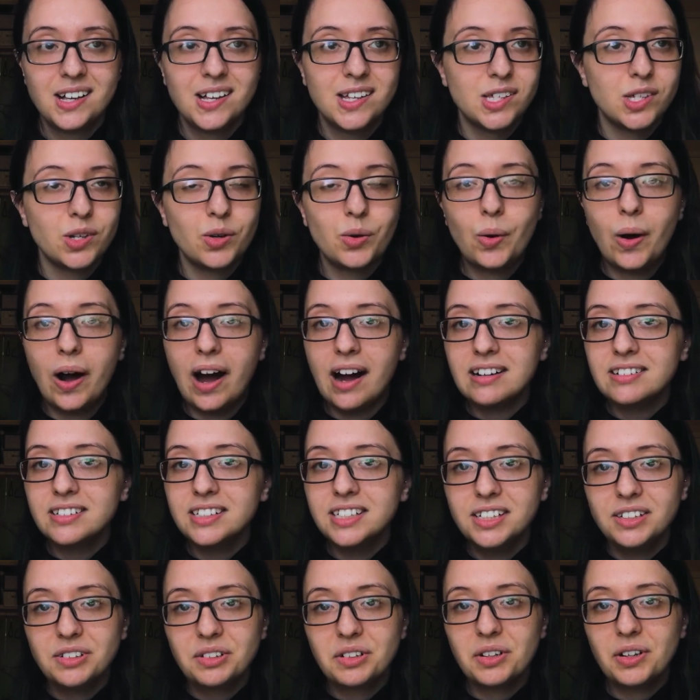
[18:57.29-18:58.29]
So
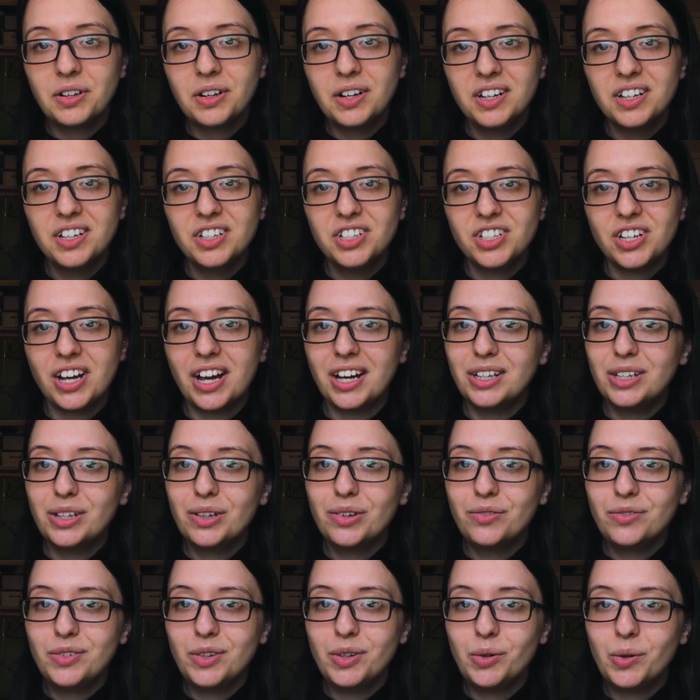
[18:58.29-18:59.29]
highly encourage
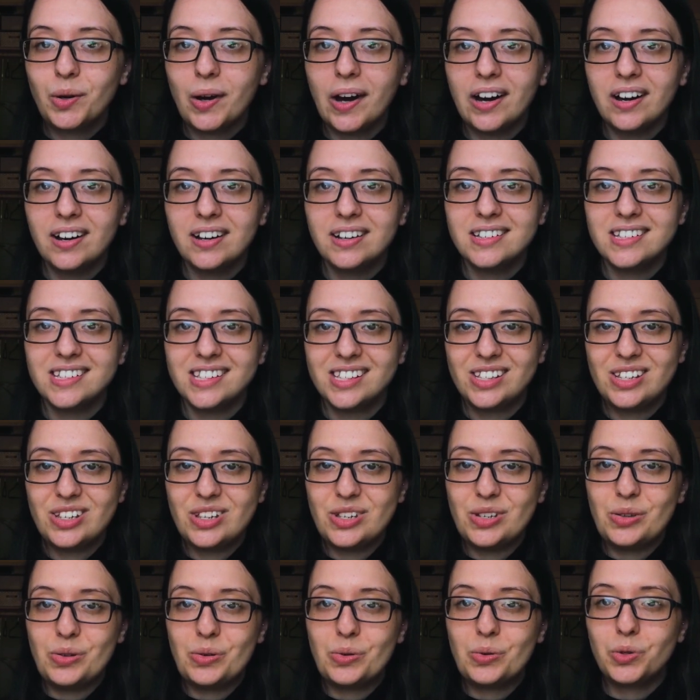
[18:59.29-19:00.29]
any of you guys
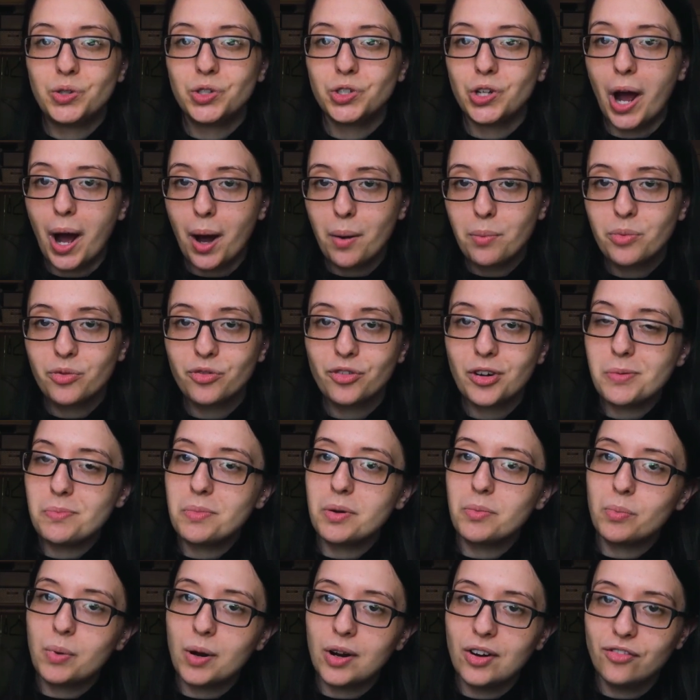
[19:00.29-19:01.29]
to shop from
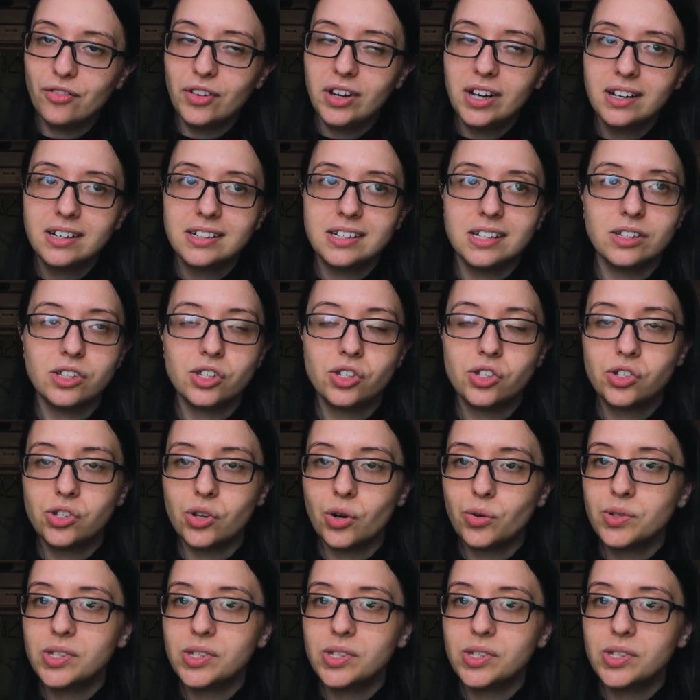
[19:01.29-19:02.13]
Imperfect. It's so